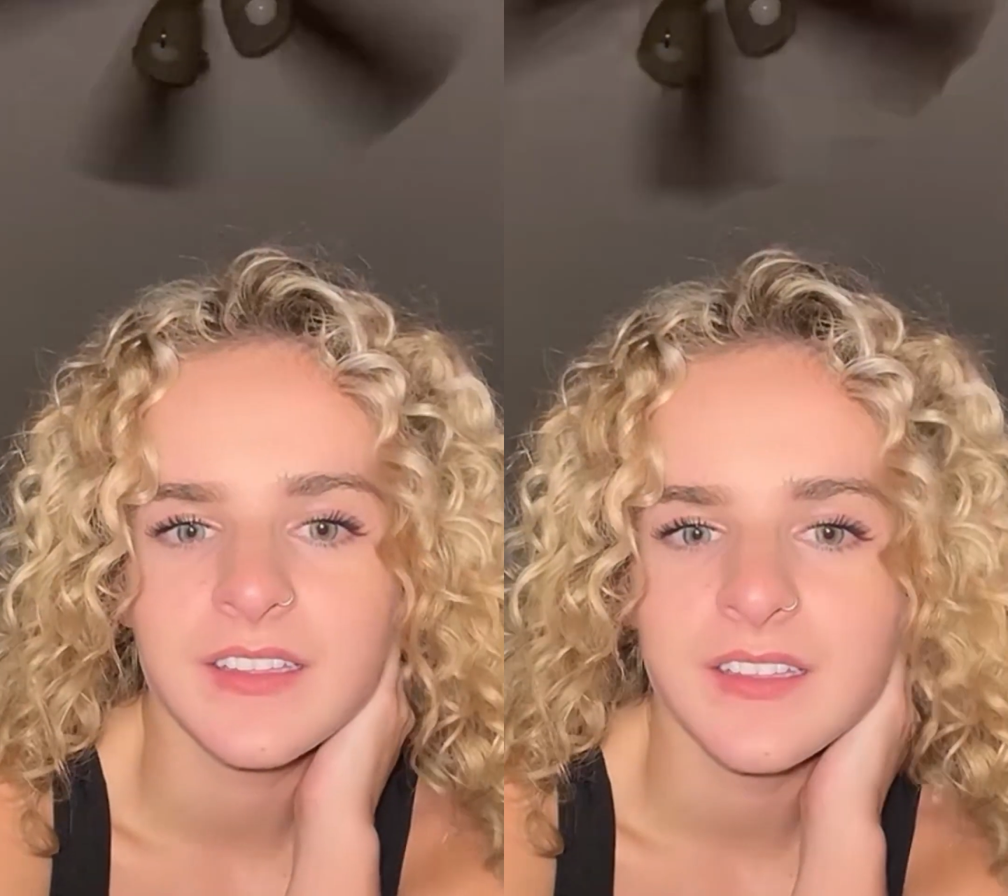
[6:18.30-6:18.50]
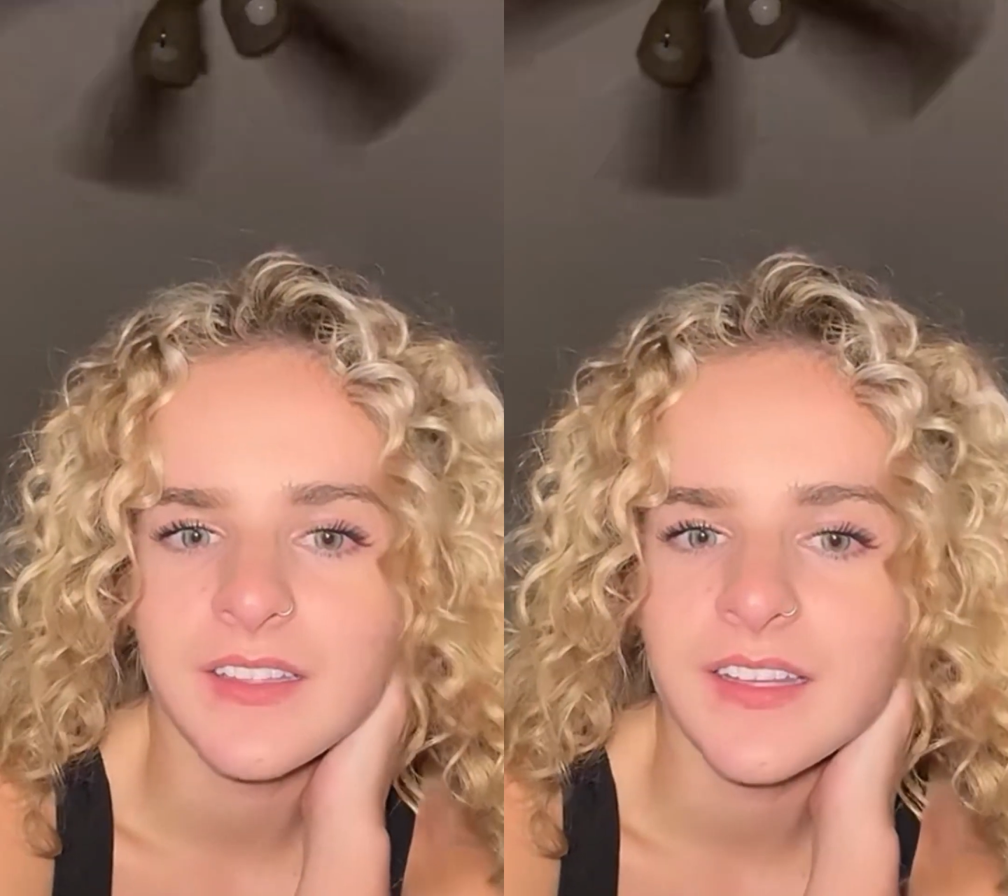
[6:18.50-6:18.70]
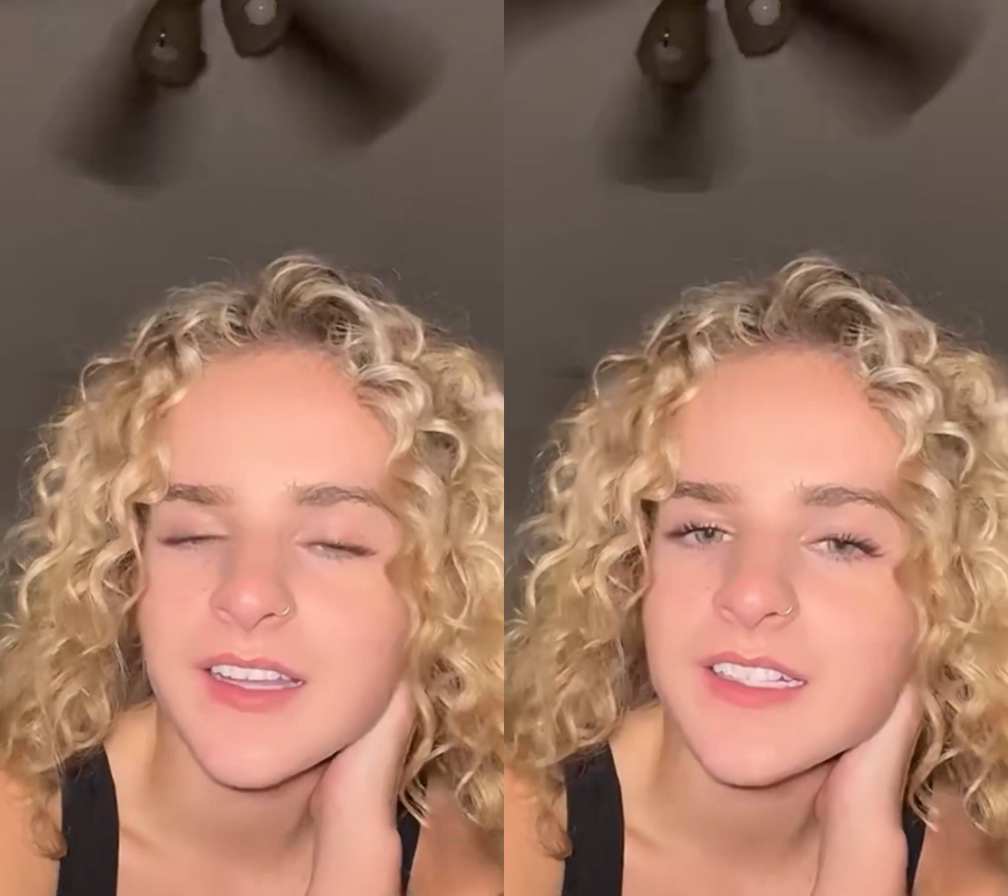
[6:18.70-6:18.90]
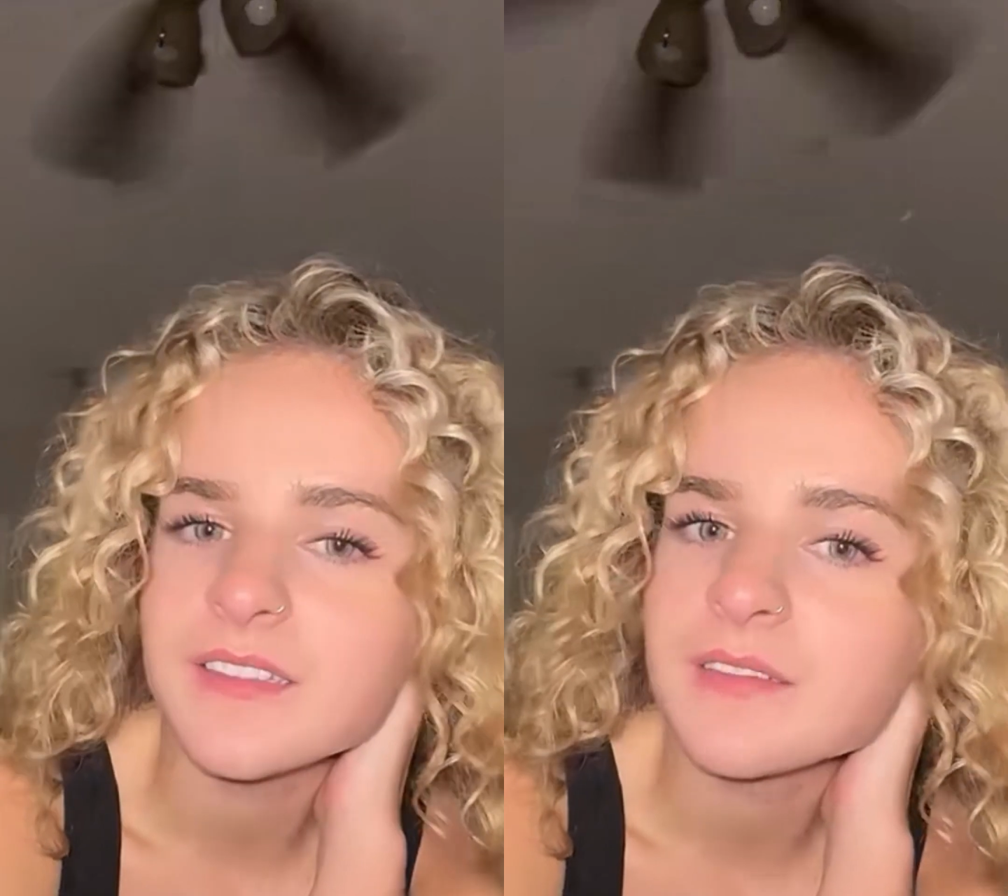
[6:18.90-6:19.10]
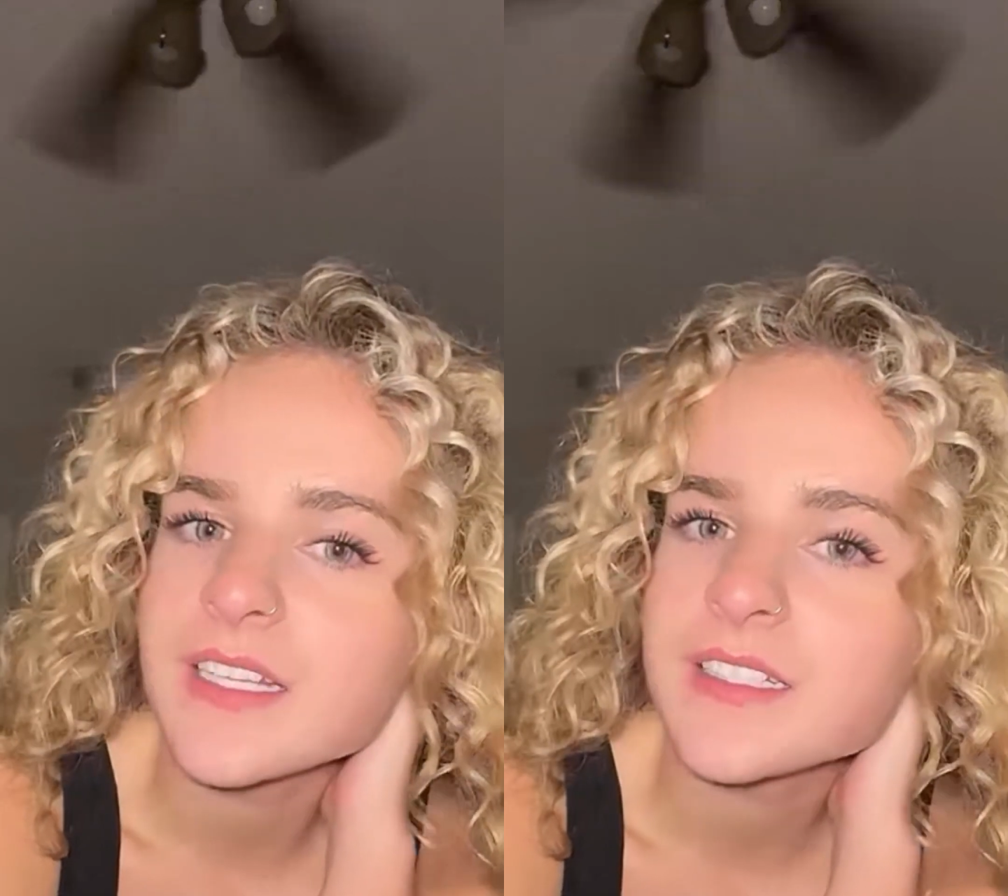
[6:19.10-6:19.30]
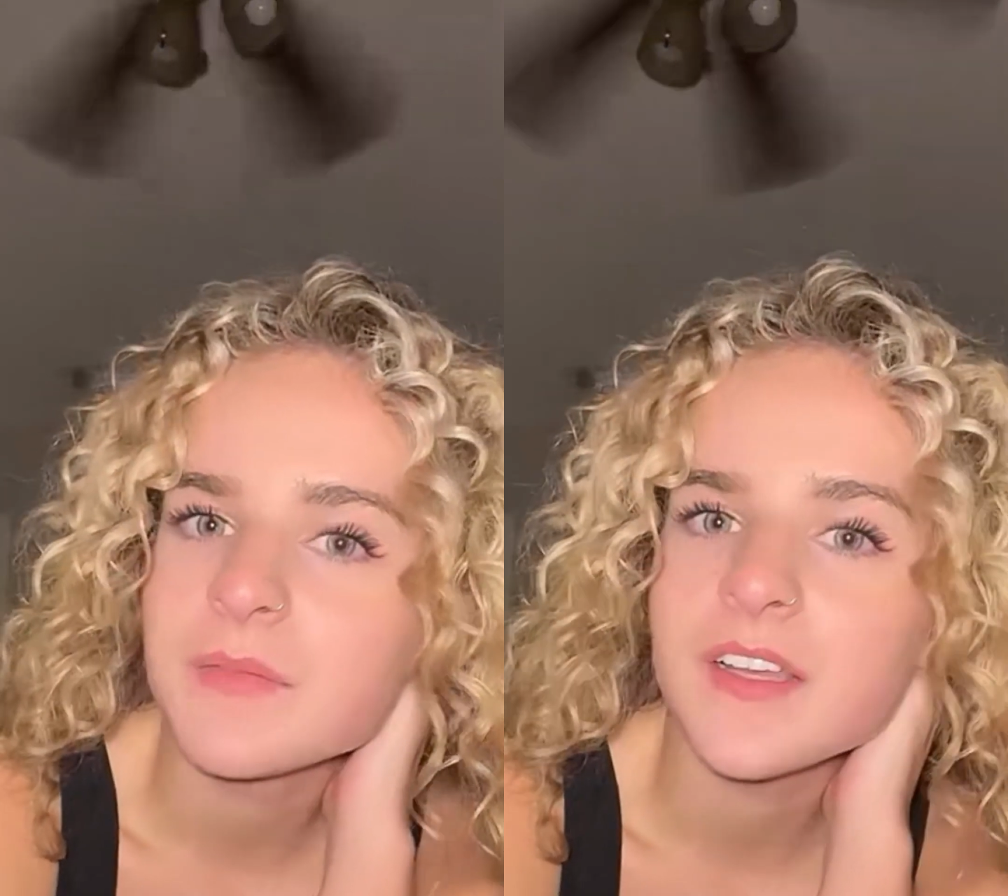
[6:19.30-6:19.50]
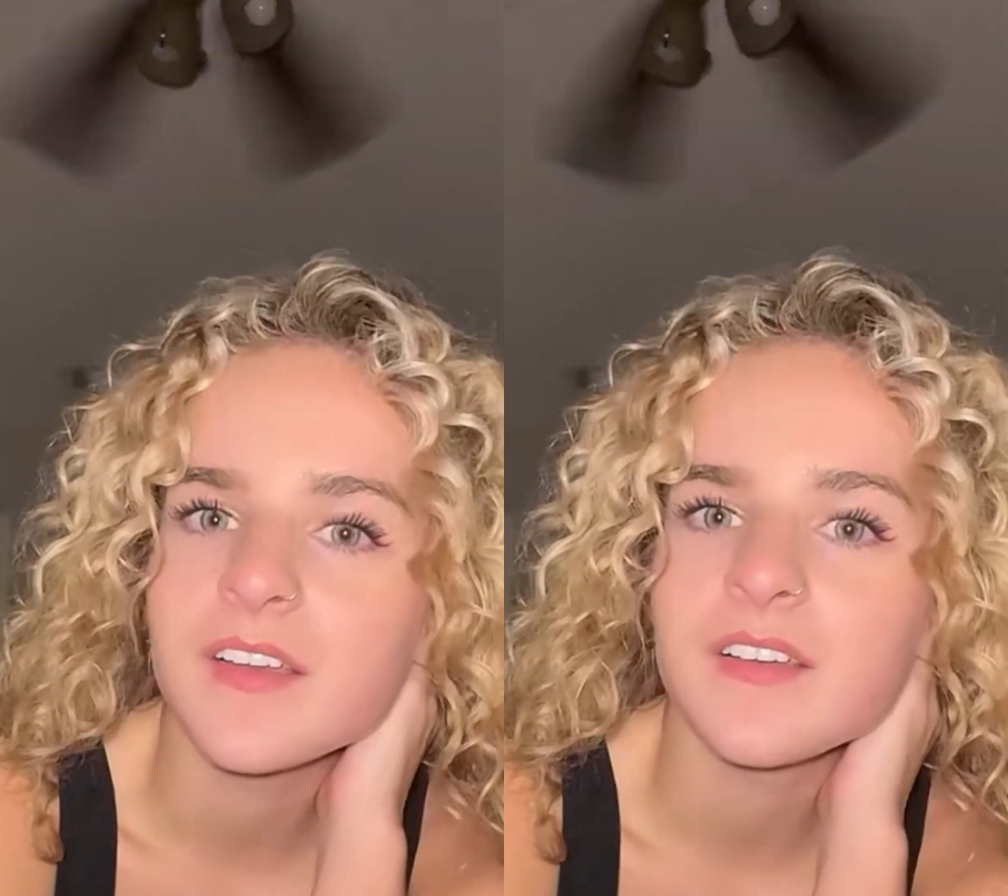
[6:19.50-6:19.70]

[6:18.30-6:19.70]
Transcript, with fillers: then like some days I'm like,